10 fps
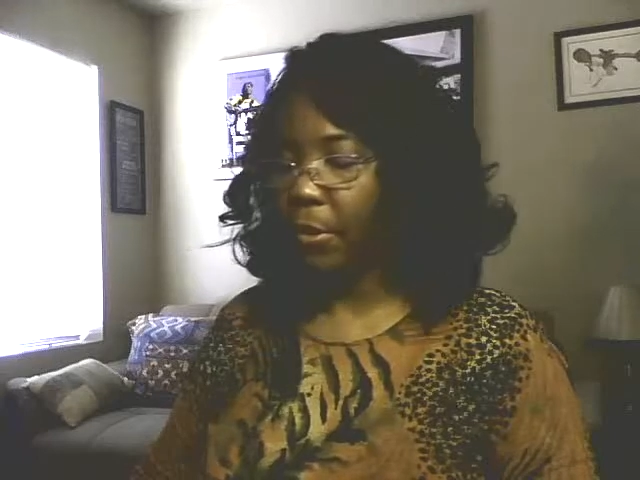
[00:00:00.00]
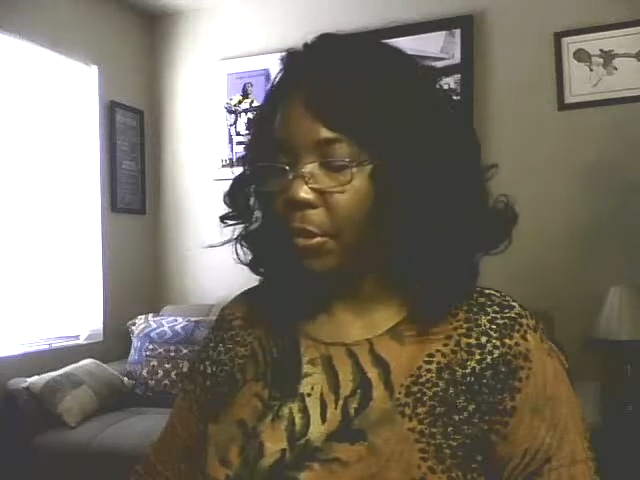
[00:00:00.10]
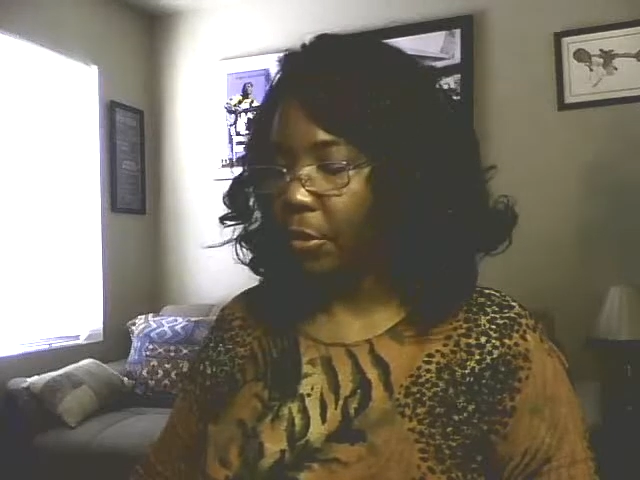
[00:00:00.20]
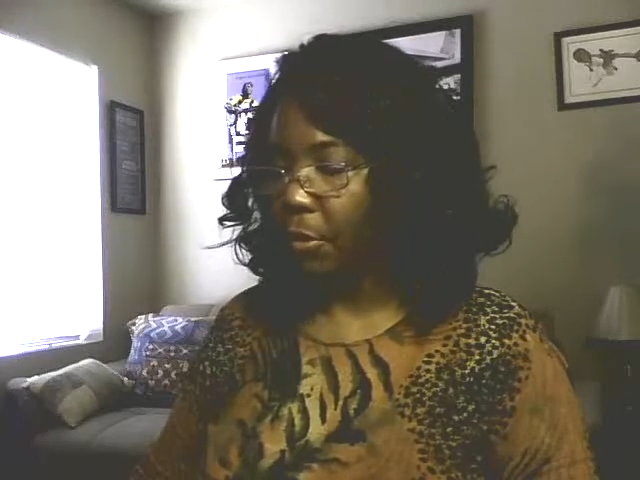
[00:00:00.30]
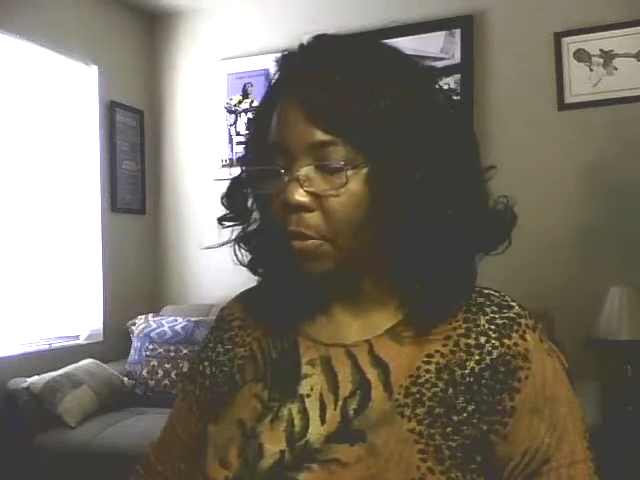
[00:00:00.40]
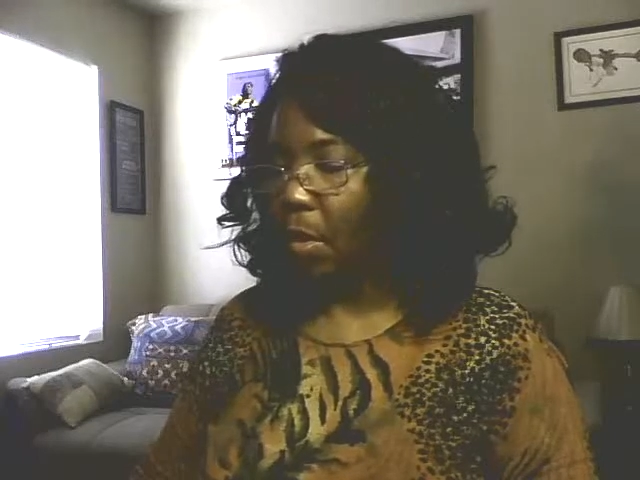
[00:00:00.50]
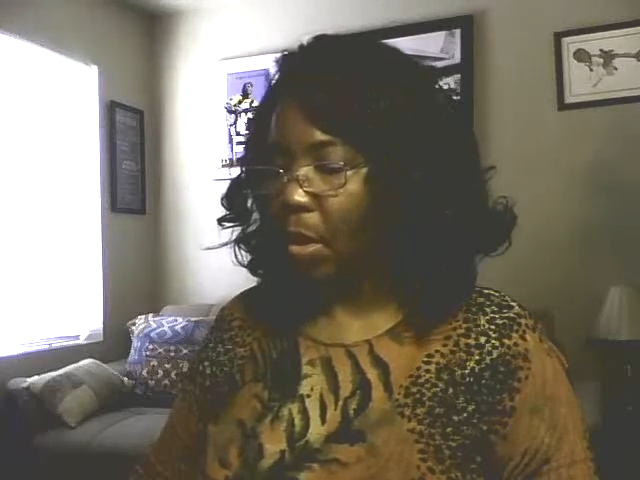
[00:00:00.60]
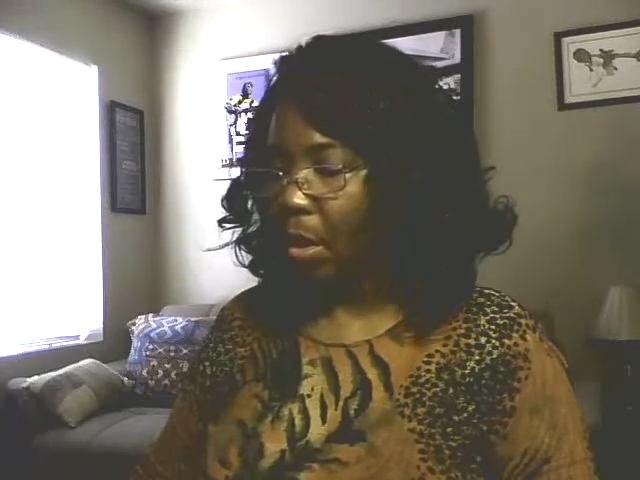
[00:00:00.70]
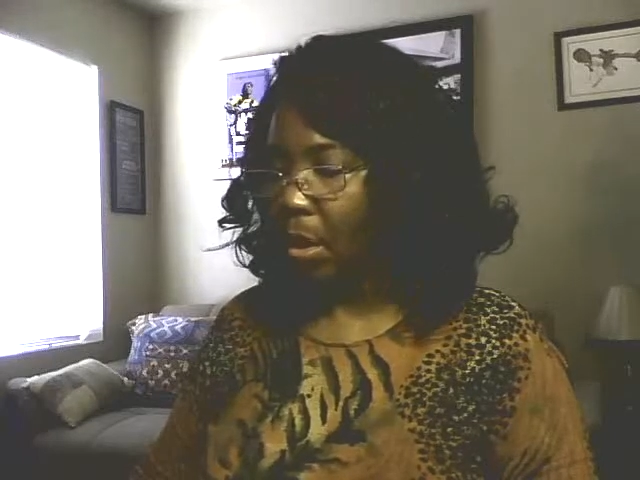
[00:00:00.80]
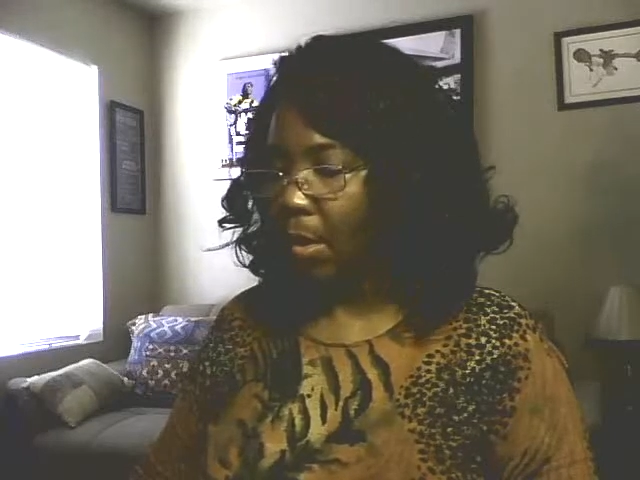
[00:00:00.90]
you
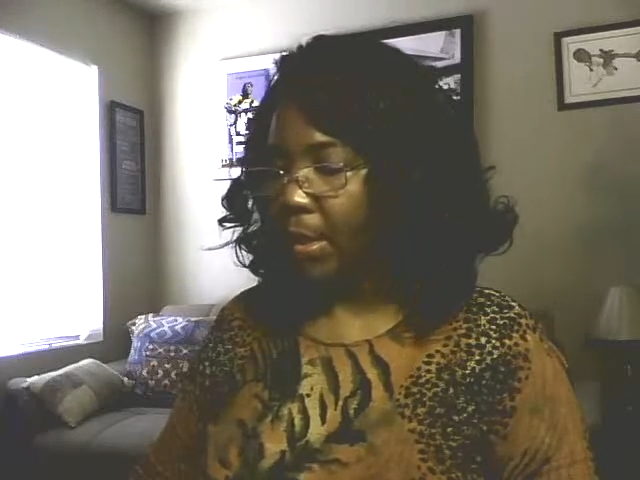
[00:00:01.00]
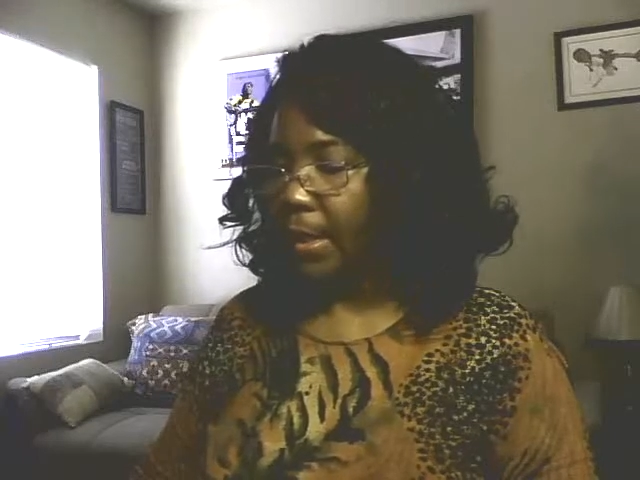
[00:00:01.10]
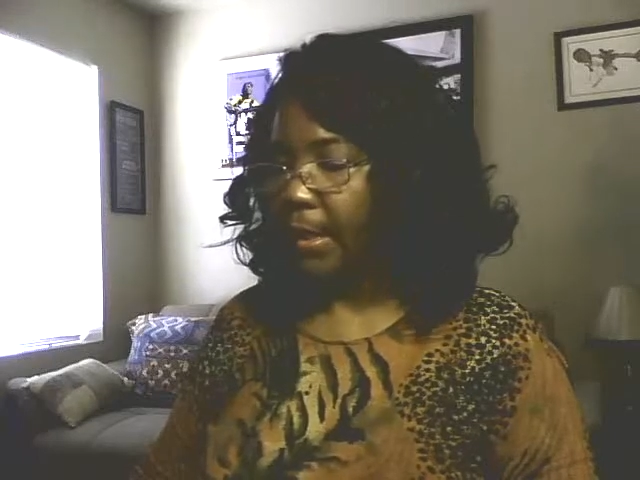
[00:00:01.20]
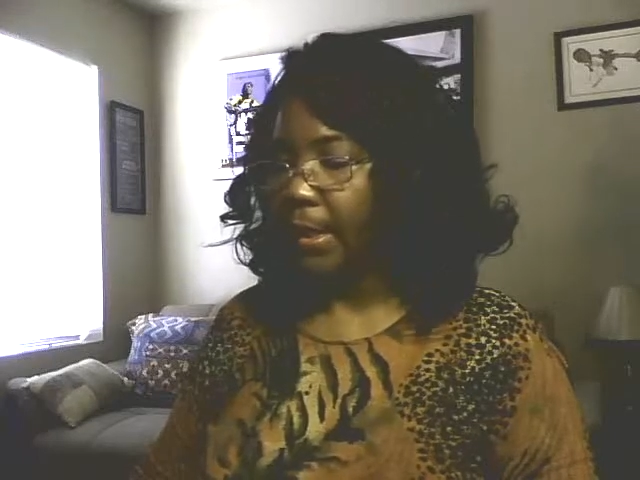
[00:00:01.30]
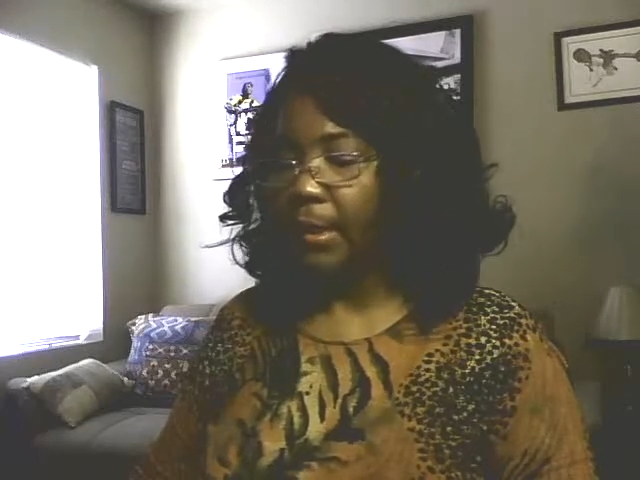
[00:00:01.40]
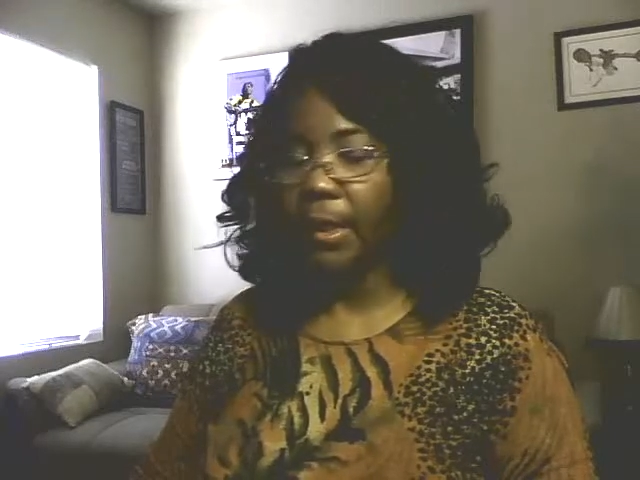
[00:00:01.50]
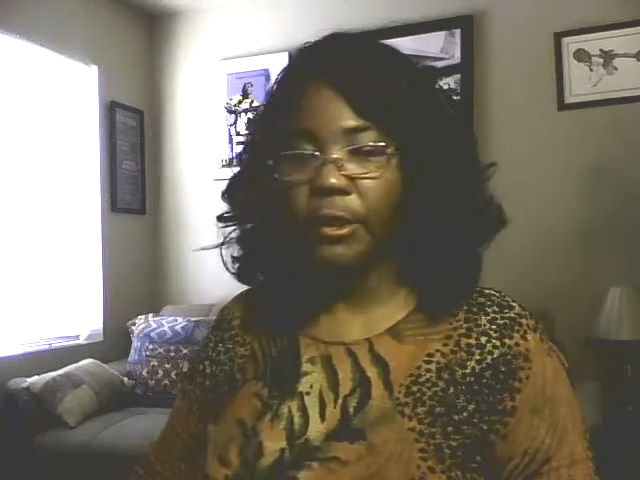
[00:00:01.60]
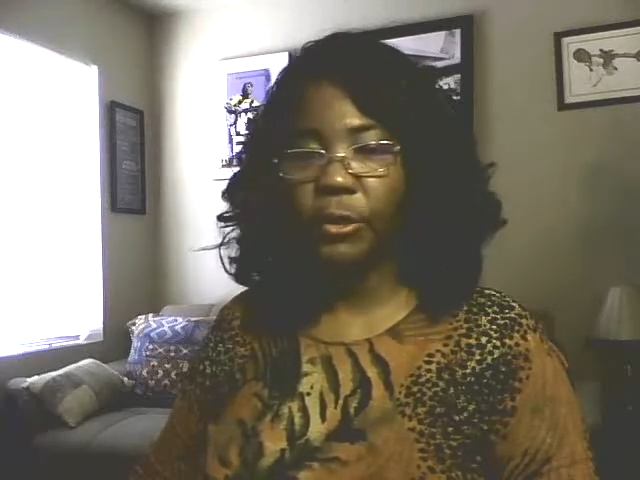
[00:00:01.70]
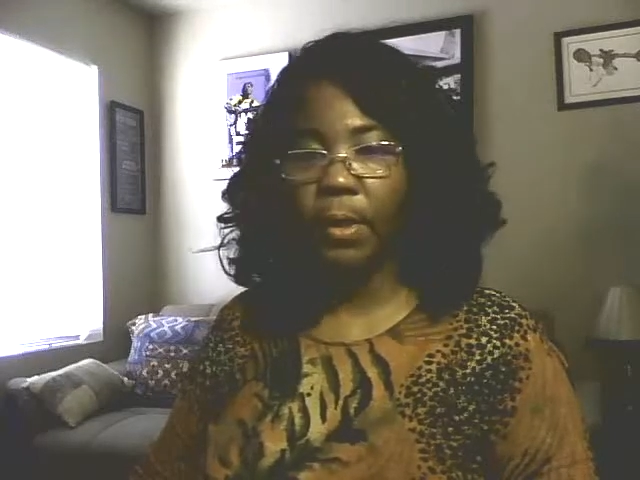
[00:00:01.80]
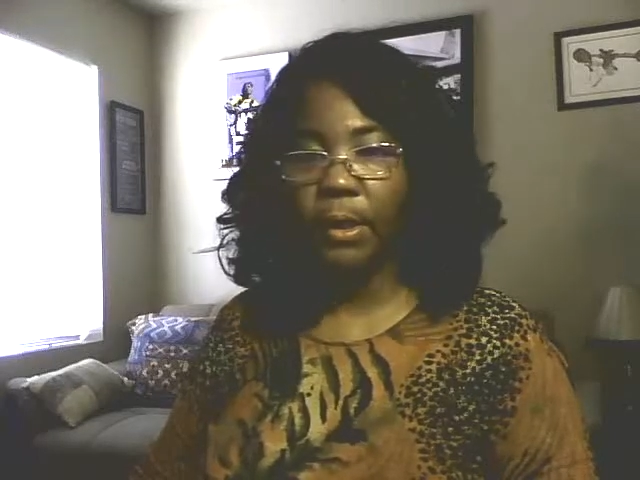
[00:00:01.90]
are
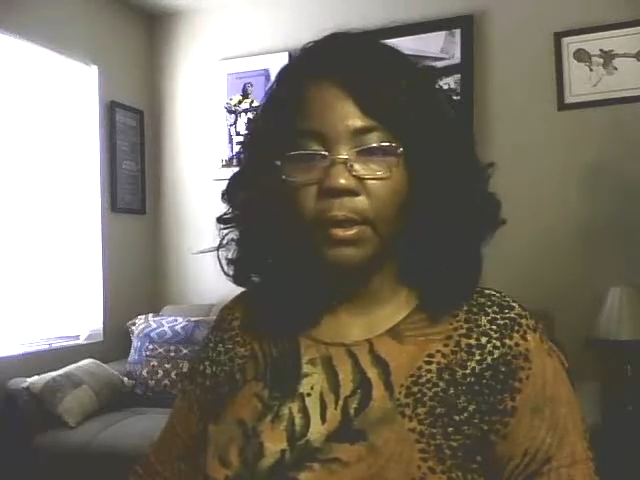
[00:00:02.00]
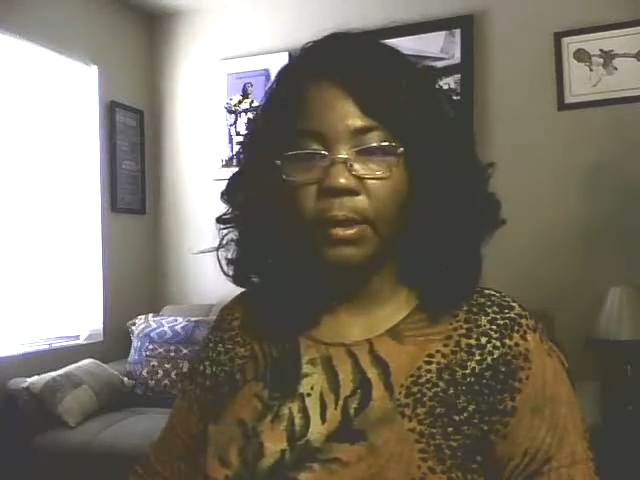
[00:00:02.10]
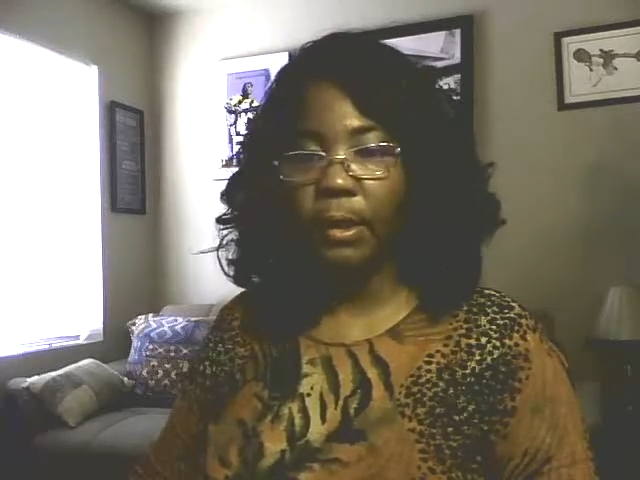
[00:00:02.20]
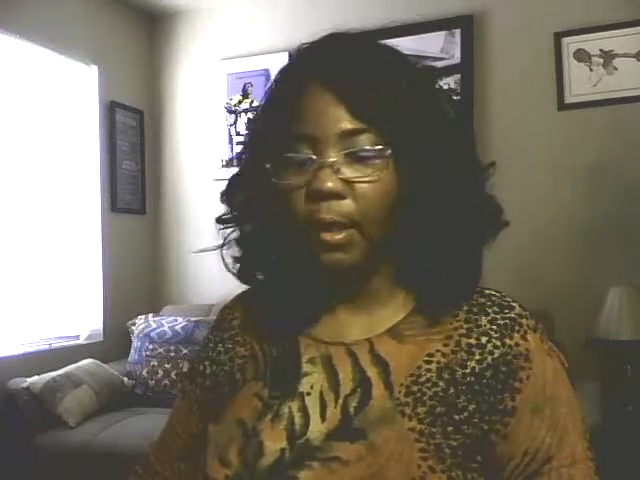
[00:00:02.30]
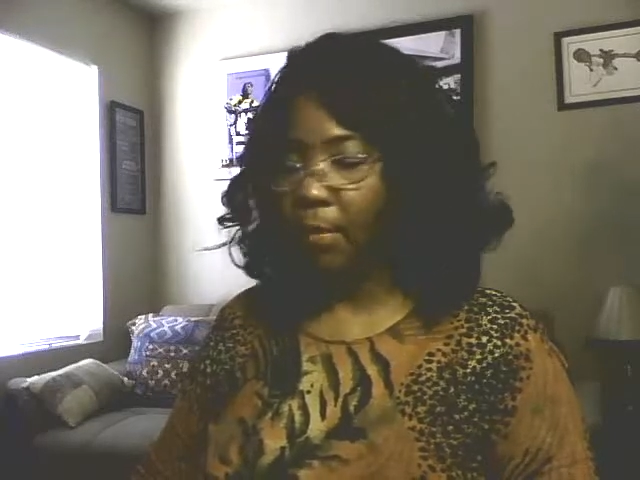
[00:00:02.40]
electronically